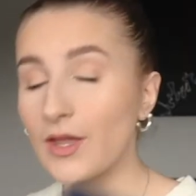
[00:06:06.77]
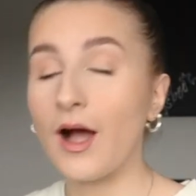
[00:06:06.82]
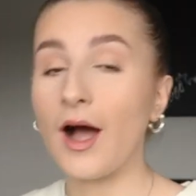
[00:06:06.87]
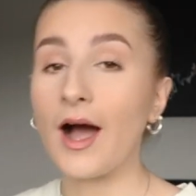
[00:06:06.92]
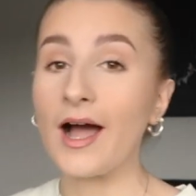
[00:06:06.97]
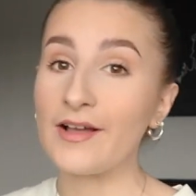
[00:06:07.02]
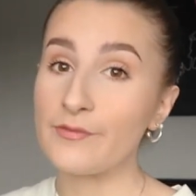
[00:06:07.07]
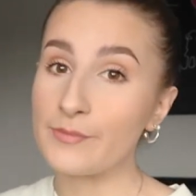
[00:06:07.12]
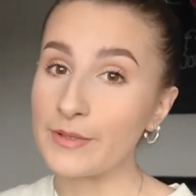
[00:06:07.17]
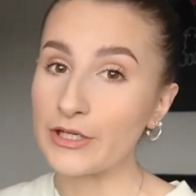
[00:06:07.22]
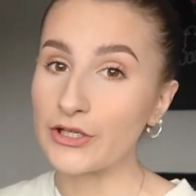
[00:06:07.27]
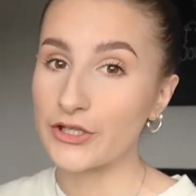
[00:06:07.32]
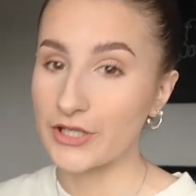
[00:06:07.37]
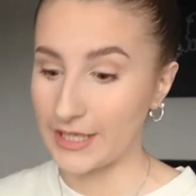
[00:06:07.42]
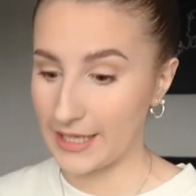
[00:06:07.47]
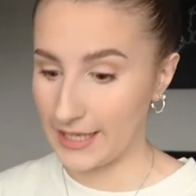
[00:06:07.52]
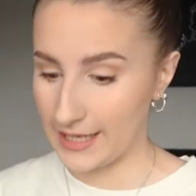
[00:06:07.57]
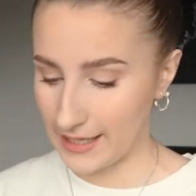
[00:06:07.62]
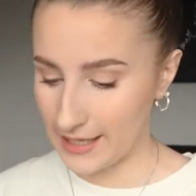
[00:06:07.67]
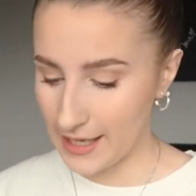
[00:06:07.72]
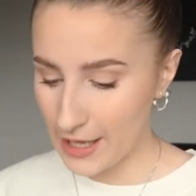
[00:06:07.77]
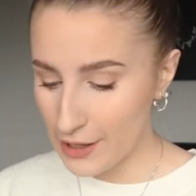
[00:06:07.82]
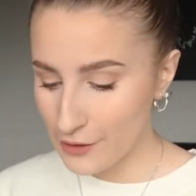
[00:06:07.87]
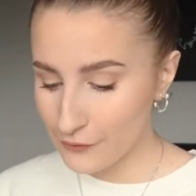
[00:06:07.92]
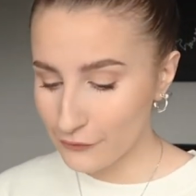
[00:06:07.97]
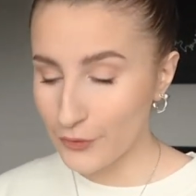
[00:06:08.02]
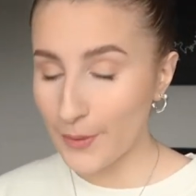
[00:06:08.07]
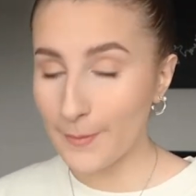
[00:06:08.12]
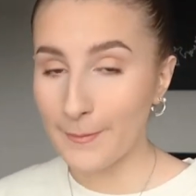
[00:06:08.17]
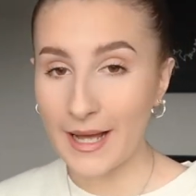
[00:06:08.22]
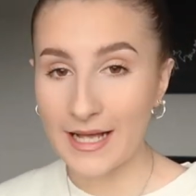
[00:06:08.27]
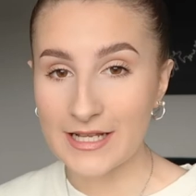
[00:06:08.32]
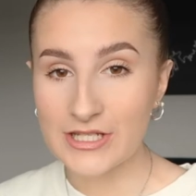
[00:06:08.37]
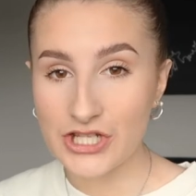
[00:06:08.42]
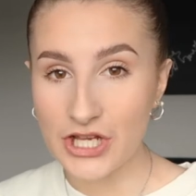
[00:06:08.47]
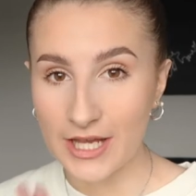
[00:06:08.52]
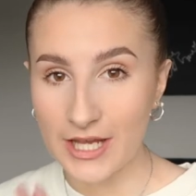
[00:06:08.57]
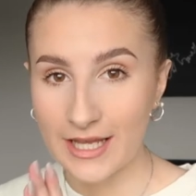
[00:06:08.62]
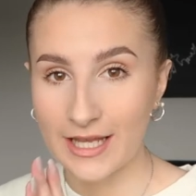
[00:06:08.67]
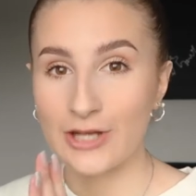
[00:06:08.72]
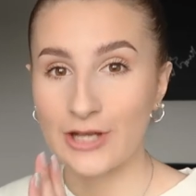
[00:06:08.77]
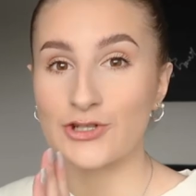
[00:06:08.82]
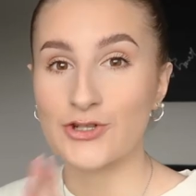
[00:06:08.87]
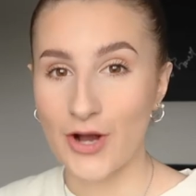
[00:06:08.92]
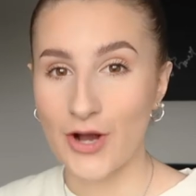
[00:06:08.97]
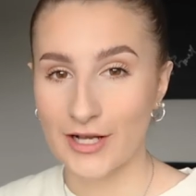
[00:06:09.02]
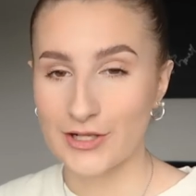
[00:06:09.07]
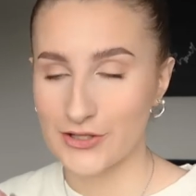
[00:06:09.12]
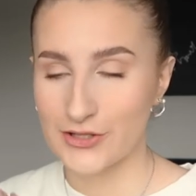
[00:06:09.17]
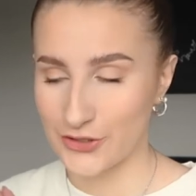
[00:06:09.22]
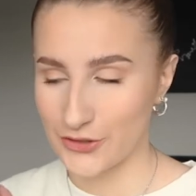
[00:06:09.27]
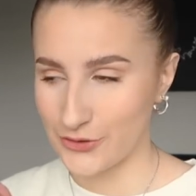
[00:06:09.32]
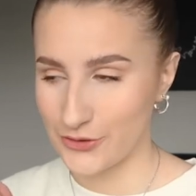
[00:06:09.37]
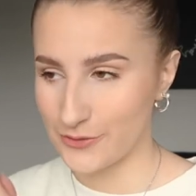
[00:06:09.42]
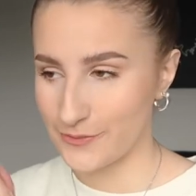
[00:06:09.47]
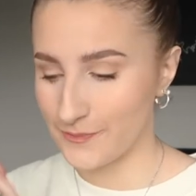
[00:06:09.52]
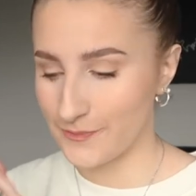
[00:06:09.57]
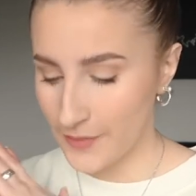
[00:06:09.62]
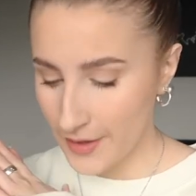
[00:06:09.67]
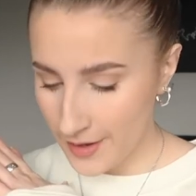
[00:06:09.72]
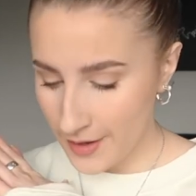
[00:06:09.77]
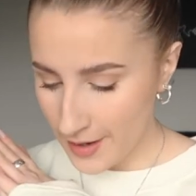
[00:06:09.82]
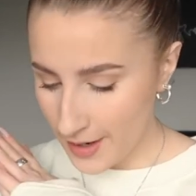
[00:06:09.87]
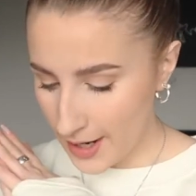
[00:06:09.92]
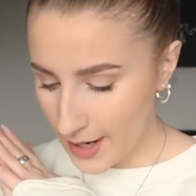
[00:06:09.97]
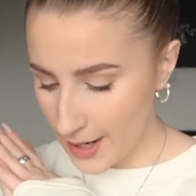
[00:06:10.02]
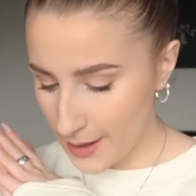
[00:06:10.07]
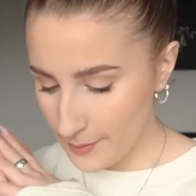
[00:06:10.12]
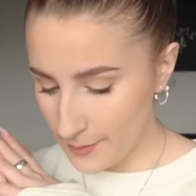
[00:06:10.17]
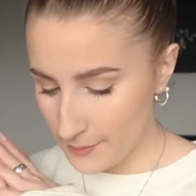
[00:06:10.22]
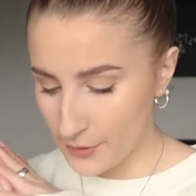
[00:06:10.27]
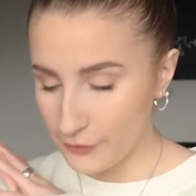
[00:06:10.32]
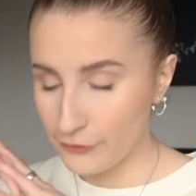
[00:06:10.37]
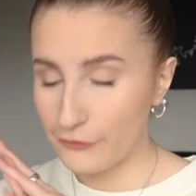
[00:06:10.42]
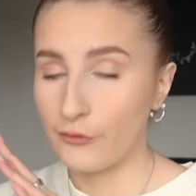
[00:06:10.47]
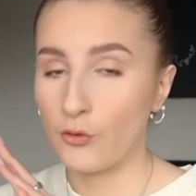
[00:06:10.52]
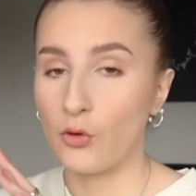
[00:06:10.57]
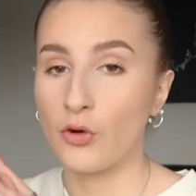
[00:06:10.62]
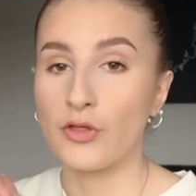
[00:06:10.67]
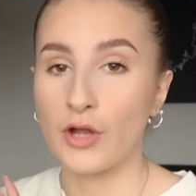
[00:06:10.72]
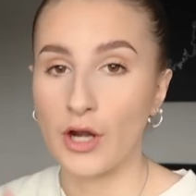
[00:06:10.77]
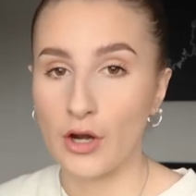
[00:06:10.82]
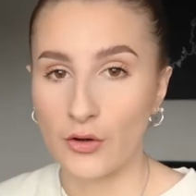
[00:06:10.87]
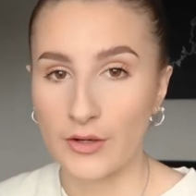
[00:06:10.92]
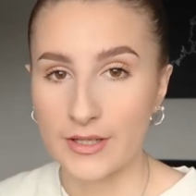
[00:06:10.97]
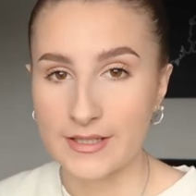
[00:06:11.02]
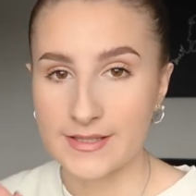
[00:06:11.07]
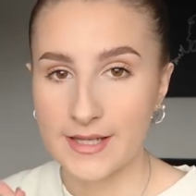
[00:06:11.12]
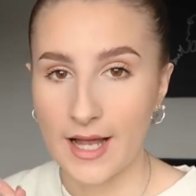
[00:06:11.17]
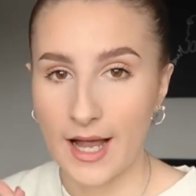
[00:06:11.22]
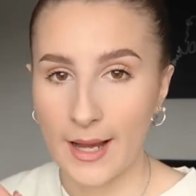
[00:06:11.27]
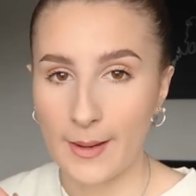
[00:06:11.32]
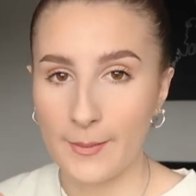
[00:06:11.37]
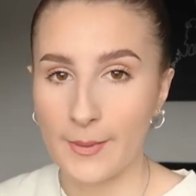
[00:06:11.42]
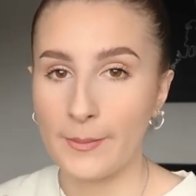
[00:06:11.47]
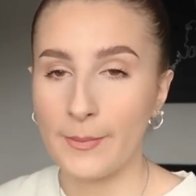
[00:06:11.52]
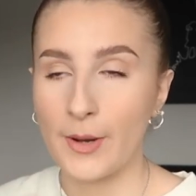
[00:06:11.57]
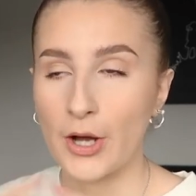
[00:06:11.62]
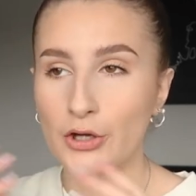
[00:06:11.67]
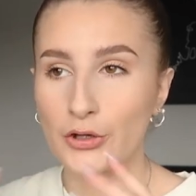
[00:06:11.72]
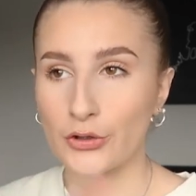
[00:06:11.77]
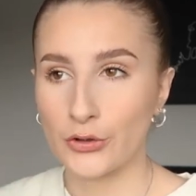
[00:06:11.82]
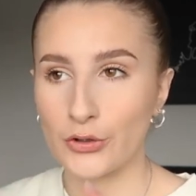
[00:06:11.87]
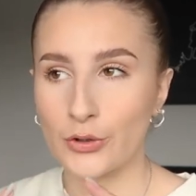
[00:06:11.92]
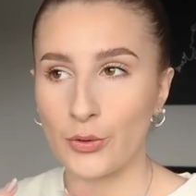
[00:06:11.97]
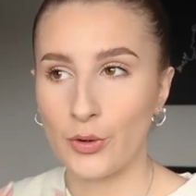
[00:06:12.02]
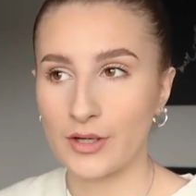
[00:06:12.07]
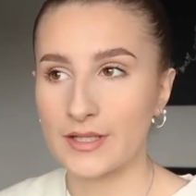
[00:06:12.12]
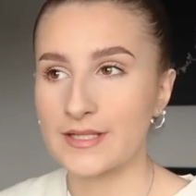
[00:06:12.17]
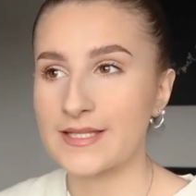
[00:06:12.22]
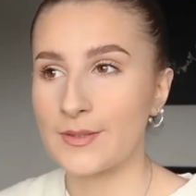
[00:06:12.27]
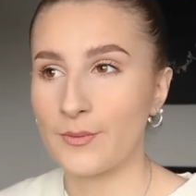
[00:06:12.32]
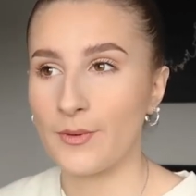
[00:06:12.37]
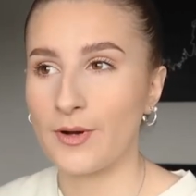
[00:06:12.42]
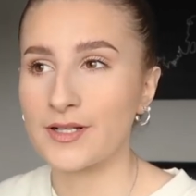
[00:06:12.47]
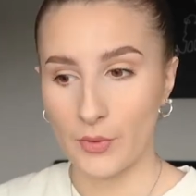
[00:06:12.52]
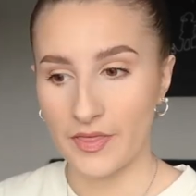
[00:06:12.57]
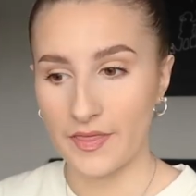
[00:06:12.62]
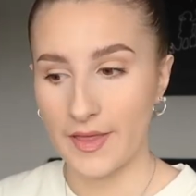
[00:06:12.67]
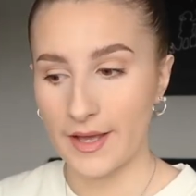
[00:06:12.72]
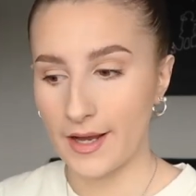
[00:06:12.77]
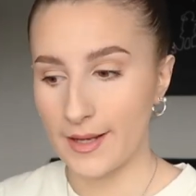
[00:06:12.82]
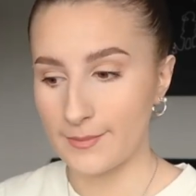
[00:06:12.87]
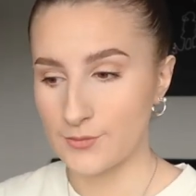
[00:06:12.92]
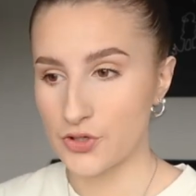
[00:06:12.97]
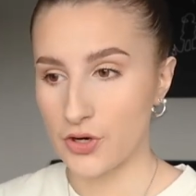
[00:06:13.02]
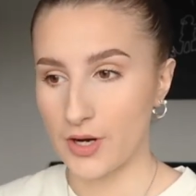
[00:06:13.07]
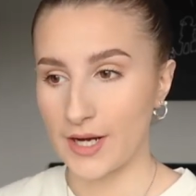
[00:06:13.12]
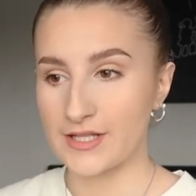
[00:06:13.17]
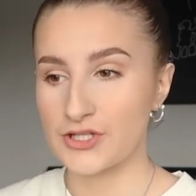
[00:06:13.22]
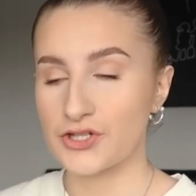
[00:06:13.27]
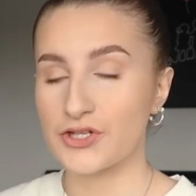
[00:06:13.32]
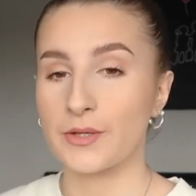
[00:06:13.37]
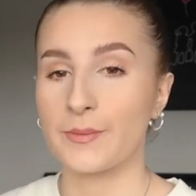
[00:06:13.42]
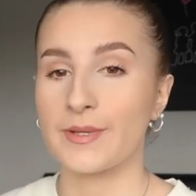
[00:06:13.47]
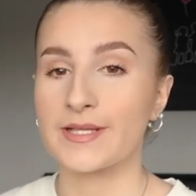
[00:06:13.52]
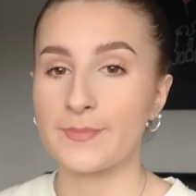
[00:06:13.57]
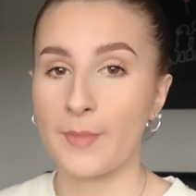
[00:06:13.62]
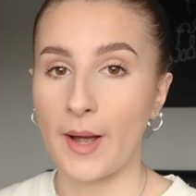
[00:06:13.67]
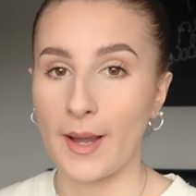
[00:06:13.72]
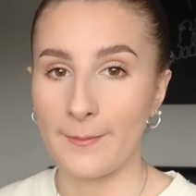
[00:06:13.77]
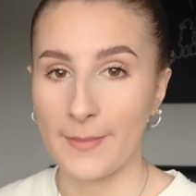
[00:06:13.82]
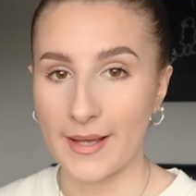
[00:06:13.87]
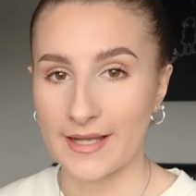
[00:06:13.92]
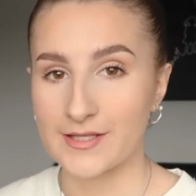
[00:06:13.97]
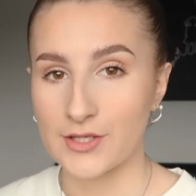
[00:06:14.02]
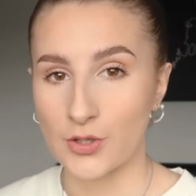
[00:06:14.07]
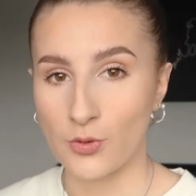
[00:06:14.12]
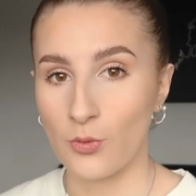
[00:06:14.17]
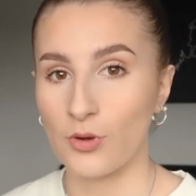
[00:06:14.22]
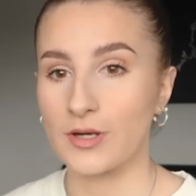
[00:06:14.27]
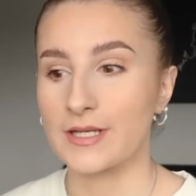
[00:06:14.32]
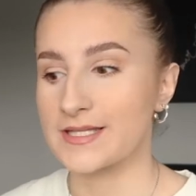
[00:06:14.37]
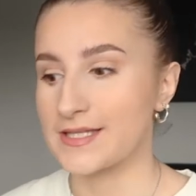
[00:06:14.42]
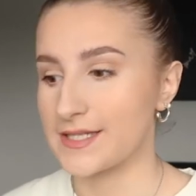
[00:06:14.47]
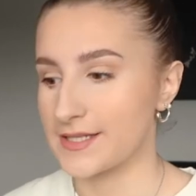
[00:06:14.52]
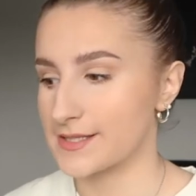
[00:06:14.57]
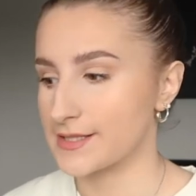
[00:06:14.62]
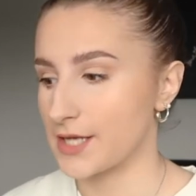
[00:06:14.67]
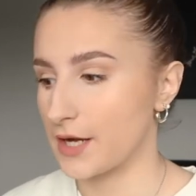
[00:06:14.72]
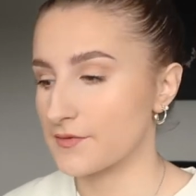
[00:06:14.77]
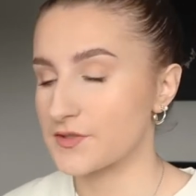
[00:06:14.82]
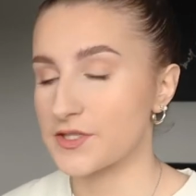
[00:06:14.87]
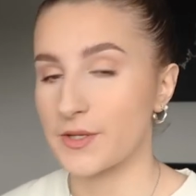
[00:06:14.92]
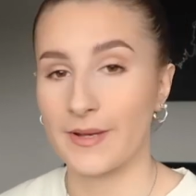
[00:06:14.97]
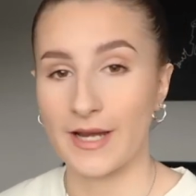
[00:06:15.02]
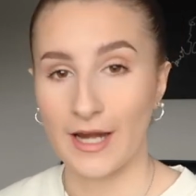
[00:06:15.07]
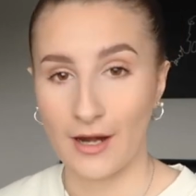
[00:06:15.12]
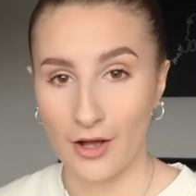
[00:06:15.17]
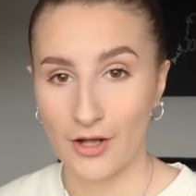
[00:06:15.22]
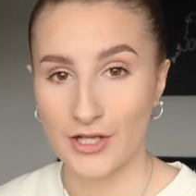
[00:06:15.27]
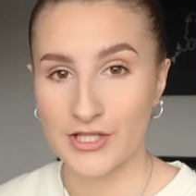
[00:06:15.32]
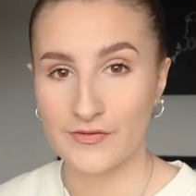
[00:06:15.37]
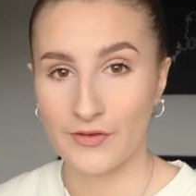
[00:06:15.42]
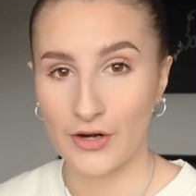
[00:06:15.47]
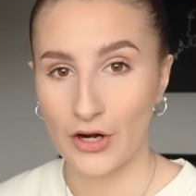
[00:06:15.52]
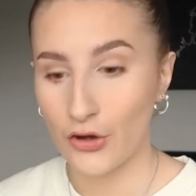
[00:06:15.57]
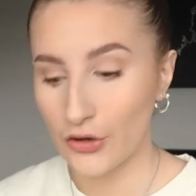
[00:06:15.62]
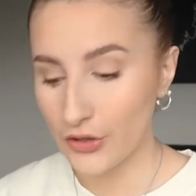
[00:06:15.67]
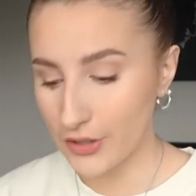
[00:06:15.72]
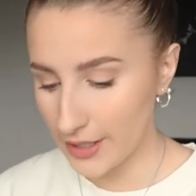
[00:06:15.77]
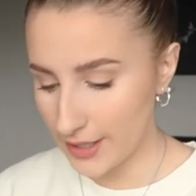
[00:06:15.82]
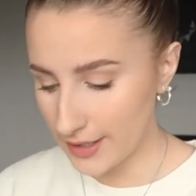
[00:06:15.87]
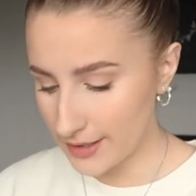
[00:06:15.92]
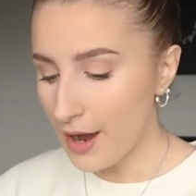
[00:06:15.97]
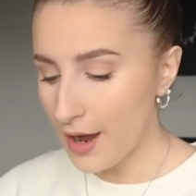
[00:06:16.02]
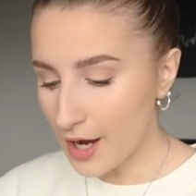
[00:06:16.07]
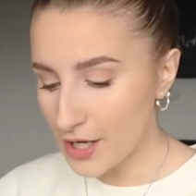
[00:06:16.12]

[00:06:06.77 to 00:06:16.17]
I've been looking for a matching tracksuit for the longest time, but a good quality one. One thing I'm trying to do is buy better quality stuff so it lasts for longer.